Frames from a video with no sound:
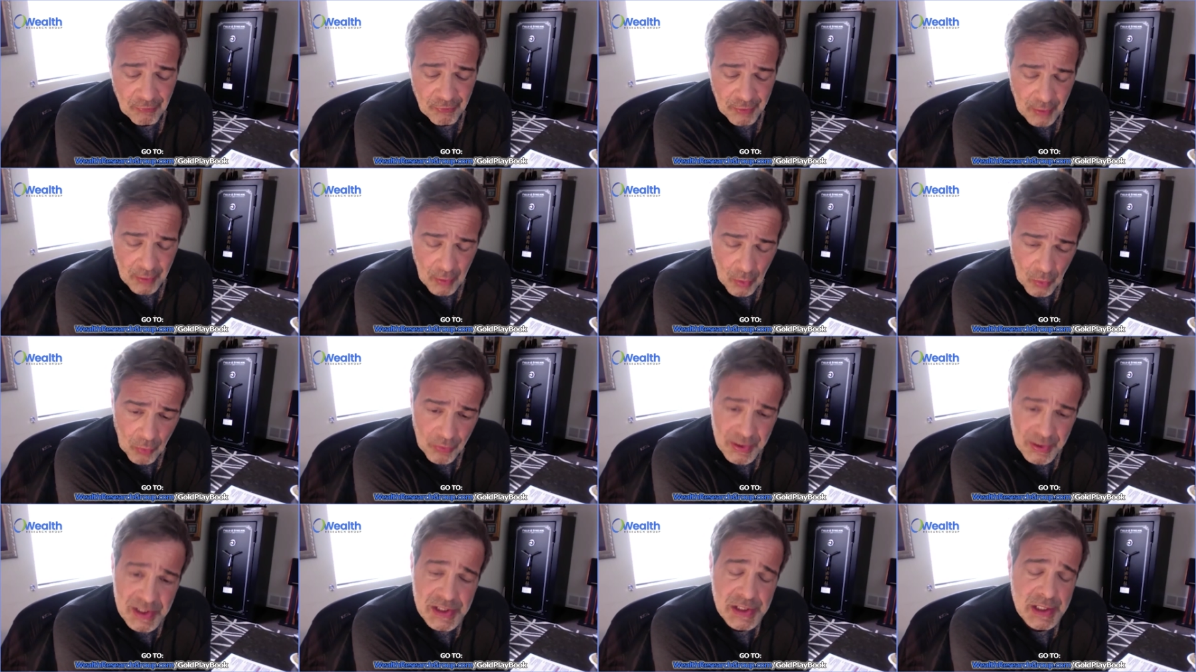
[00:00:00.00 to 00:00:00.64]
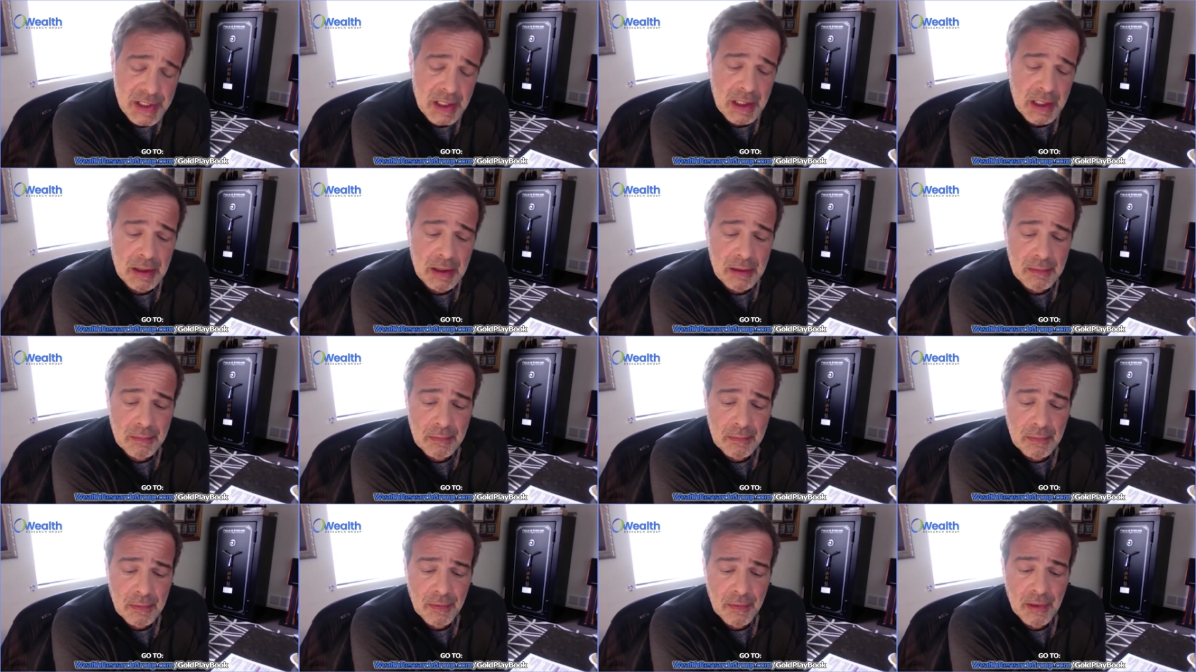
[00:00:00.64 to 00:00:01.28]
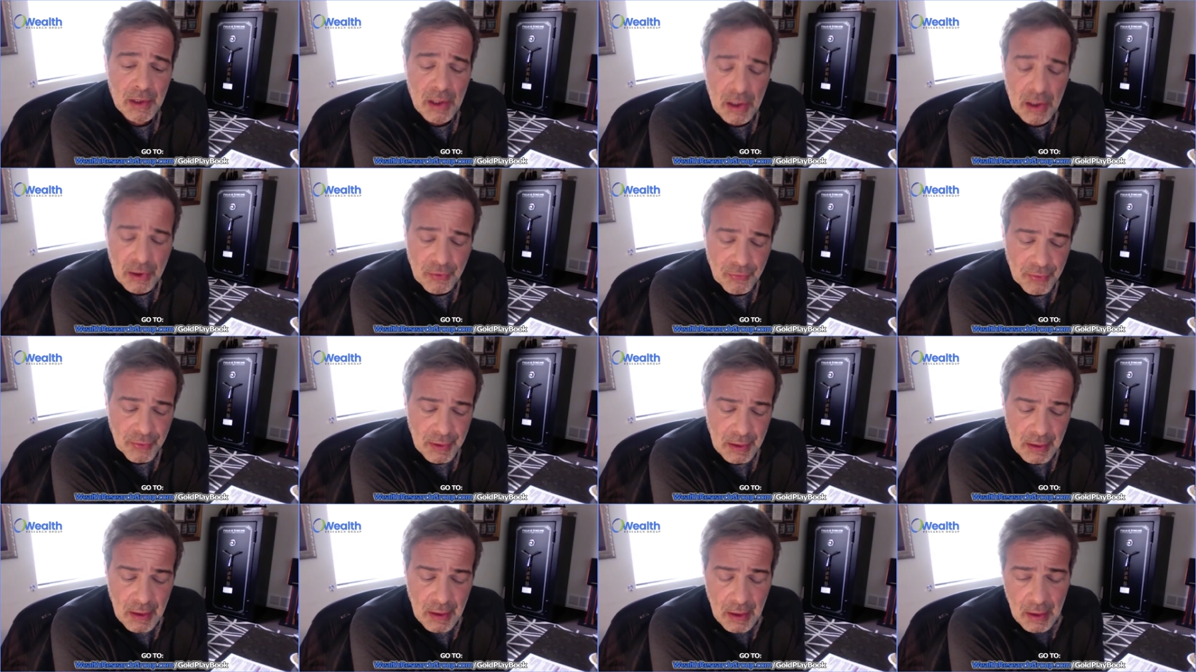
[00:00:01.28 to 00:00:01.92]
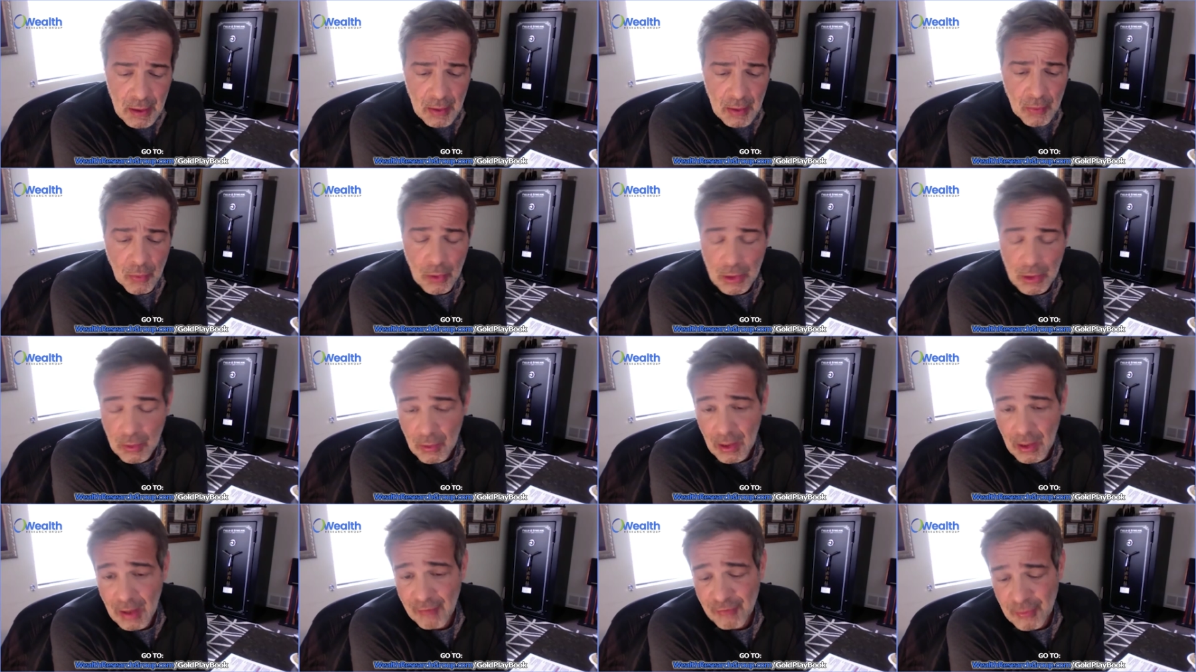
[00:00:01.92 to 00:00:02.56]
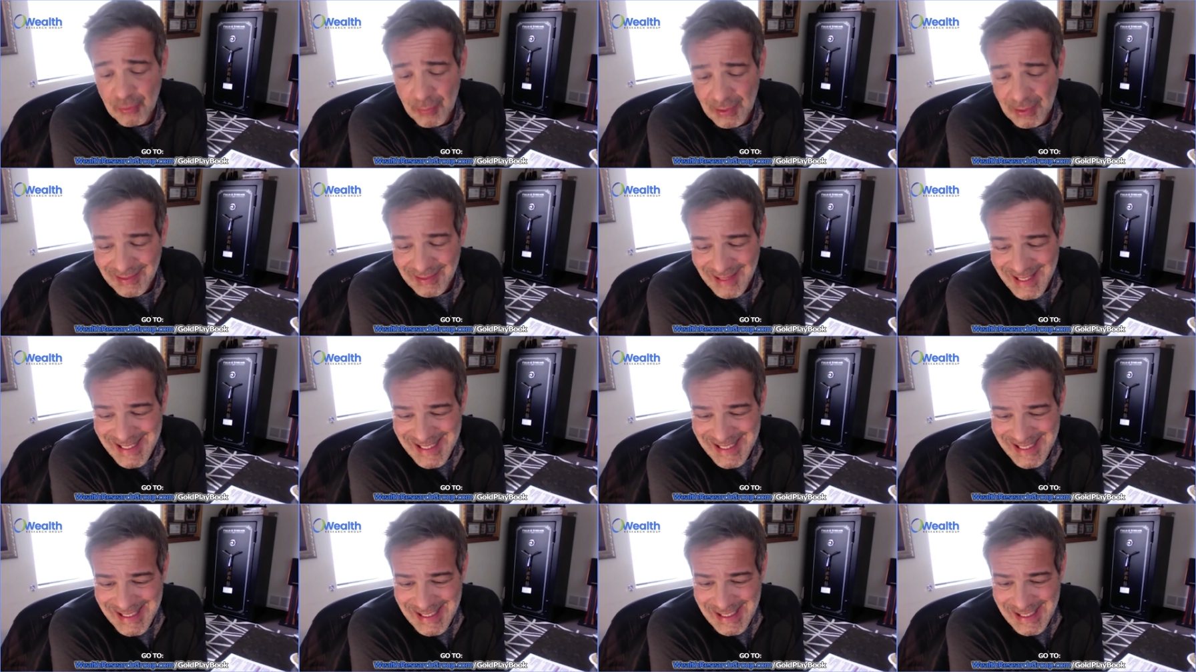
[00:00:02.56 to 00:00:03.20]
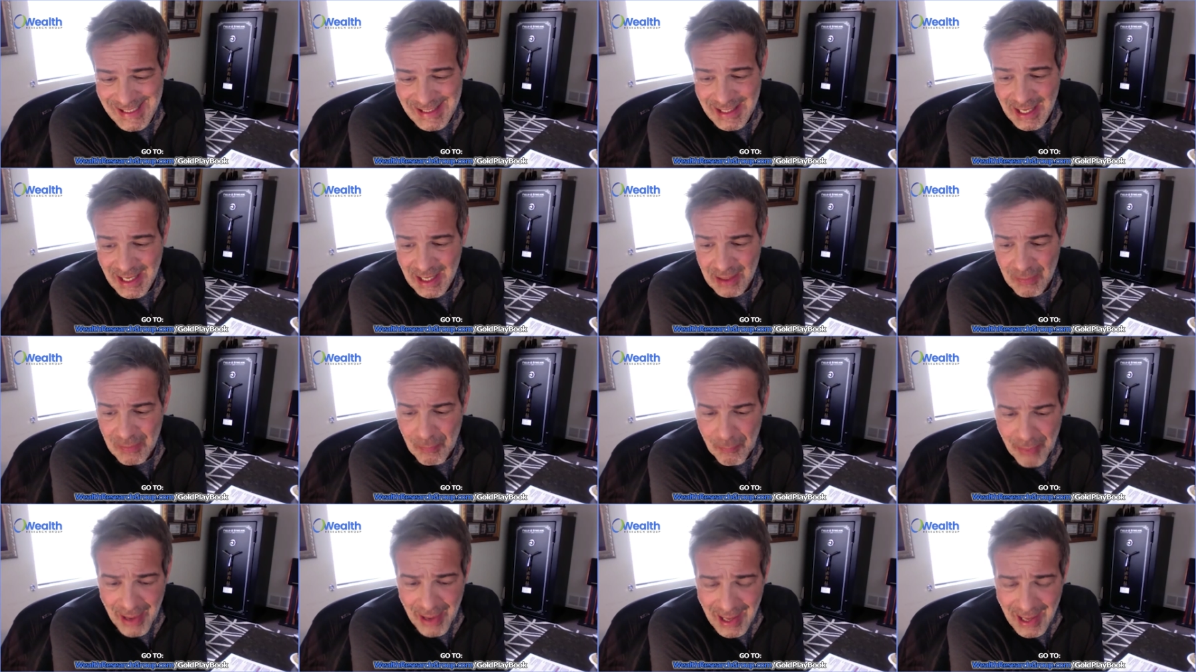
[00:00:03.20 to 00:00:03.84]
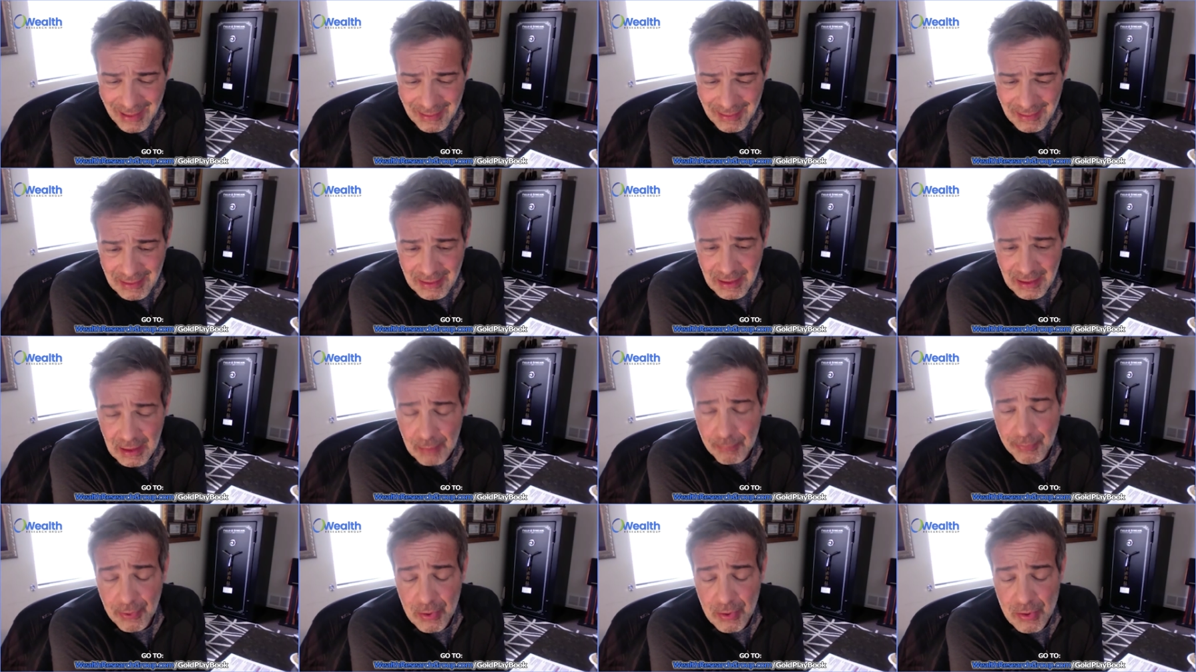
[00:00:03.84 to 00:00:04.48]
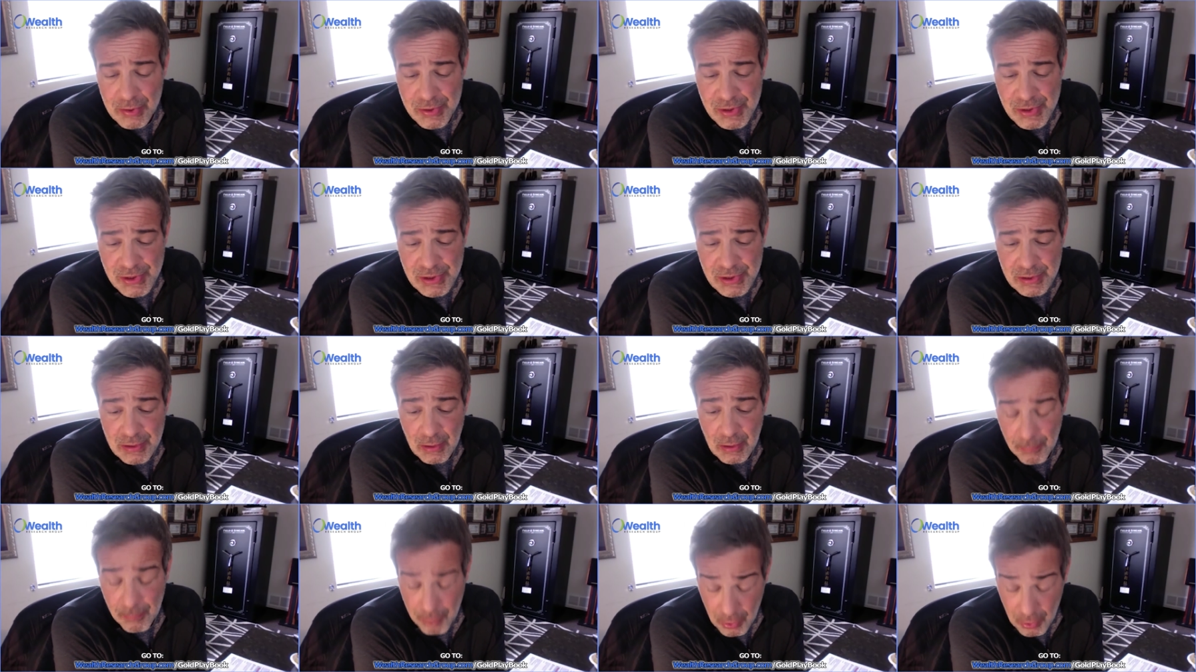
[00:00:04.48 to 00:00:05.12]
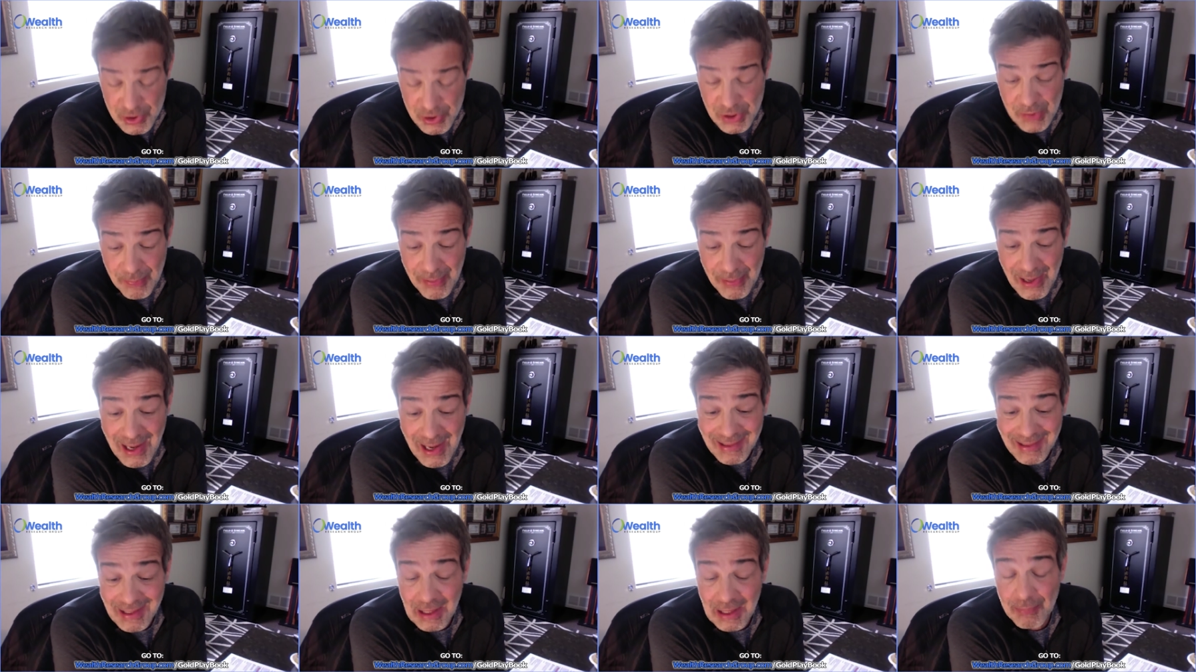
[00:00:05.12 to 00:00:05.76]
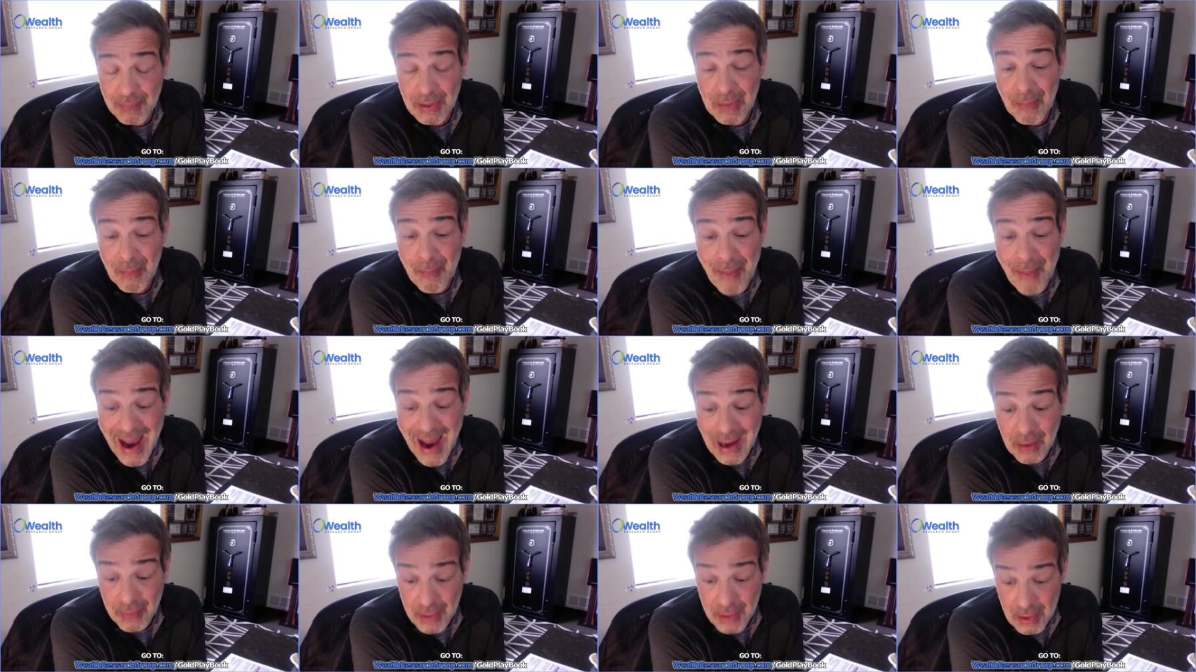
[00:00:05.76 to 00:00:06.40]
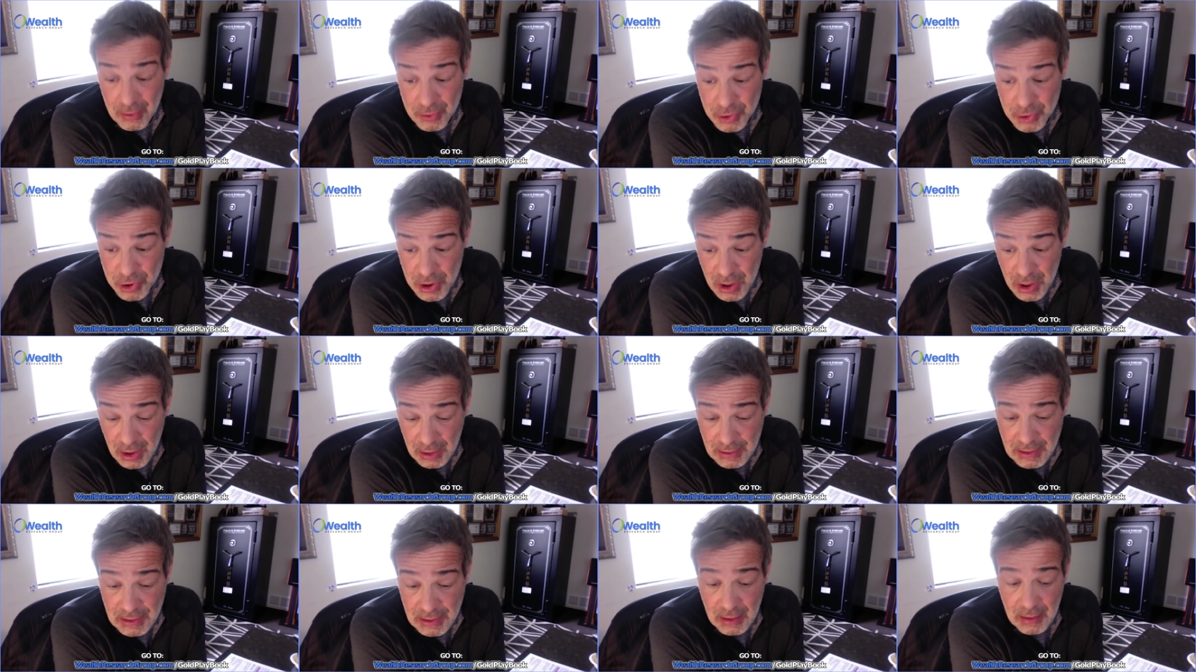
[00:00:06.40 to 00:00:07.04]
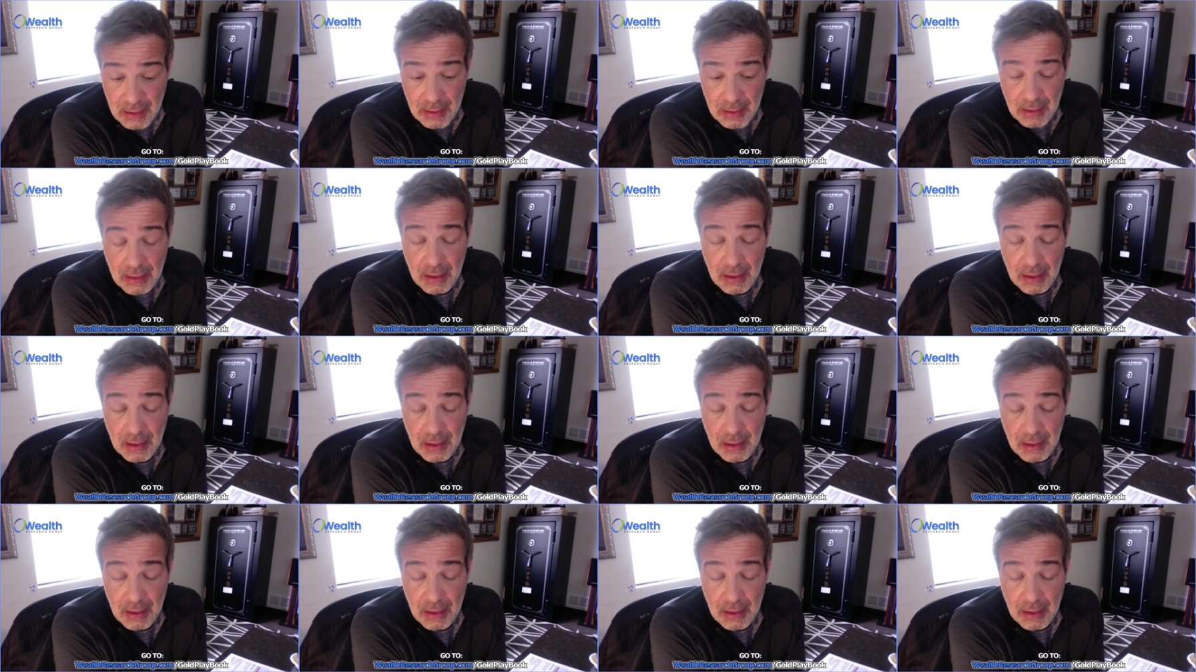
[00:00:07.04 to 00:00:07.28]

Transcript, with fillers: It's the only state in the country where you have to be licensed and bonded and post a bond and be background checked